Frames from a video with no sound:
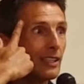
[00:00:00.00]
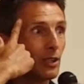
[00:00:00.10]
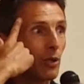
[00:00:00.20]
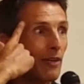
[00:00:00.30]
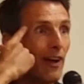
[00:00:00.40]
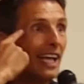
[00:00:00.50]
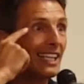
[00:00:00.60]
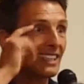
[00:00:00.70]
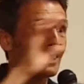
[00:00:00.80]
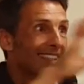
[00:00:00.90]
So if I
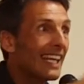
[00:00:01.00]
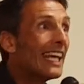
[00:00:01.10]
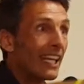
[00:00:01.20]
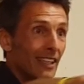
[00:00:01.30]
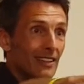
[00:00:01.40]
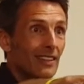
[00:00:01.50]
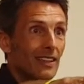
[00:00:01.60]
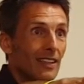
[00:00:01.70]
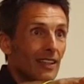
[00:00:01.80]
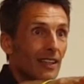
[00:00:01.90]
can see it,
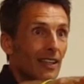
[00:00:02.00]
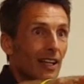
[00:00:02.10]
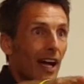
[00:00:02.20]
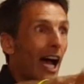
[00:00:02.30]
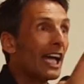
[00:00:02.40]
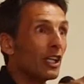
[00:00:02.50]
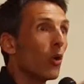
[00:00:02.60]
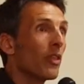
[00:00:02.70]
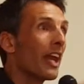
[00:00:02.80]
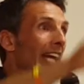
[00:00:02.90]
I
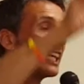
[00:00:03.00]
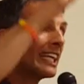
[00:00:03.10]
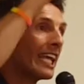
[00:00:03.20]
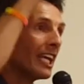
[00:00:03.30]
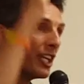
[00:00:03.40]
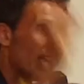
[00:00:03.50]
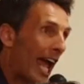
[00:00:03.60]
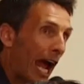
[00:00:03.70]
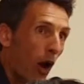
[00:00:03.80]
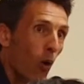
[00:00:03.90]
know that I can get it
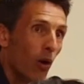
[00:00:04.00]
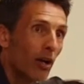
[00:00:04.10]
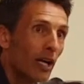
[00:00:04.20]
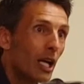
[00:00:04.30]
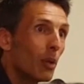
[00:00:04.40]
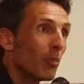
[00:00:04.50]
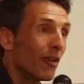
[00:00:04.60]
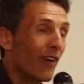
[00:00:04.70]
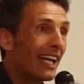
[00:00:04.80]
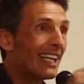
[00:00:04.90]
now.
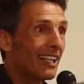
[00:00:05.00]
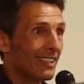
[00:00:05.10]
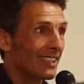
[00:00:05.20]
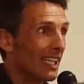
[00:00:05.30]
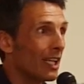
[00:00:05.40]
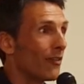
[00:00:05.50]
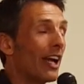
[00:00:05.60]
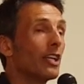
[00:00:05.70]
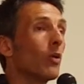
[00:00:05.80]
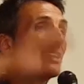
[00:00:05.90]
But if I can't see it, if
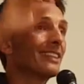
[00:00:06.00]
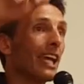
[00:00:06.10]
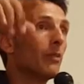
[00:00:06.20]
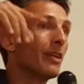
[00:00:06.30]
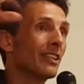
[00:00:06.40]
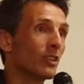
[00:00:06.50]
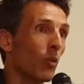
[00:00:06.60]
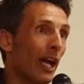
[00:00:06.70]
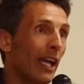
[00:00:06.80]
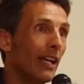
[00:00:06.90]
I know it's 10 minutes
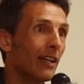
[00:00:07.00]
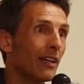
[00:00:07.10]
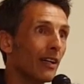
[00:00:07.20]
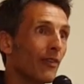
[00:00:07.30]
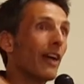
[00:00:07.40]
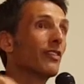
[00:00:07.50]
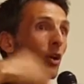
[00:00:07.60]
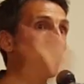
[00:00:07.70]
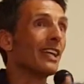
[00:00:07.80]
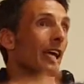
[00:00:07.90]
away, if I have
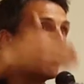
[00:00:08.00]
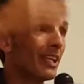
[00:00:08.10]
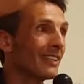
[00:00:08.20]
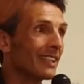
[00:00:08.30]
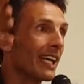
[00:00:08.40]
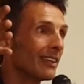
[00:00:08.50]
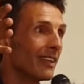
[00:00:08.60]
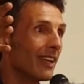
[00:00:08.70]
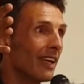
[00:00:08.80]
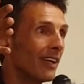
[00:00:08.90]
to go 10 minutes to get
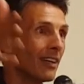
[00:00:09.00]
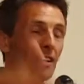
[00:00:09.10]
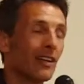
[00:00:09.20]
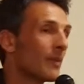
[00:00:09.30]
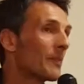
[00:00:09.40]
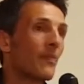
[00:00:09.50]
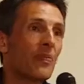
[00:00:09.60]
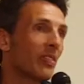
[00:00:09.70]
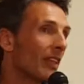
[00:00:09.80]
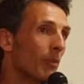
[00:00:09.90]
the thing,
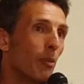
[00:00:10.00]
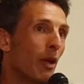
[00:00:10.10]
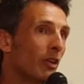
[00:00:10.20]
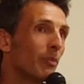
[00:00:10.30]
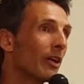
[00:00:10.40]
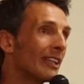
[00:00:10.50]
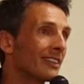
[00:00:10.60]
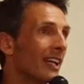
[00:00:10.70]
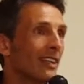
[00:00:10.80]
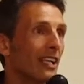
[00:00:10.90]
mammalian brain
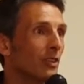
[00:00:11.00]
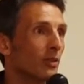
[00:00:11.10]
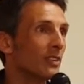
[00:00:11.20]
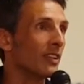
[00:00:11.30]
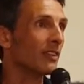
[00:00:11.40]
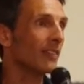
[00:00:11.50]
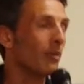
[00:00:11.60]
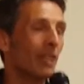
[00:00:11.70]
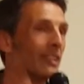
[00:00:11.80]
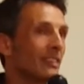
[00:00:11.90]
is not that interested.
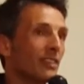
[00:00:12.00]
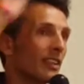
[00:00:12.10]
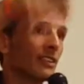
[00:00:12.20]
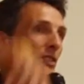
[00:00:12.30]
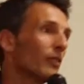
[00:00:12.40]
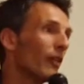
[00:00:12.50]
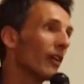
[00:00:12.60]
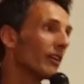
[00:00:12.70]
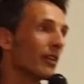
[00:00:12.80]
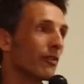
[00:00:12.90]
10 minutes is, is too
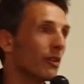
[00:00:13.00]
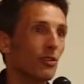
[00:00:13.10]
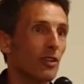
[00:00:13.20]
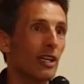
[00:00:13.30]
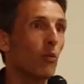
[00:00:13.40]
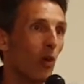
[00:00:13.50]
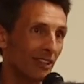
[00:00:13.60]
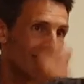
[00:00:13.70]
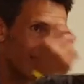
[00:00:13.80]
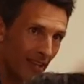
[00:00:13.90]
far into the future. It
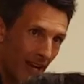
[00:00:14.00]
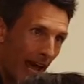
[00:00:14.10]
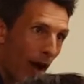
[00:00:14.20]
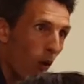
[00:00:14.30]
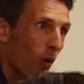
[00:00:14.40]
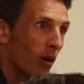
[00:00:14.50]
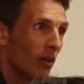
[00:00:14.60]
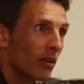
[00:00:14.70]
wants it now.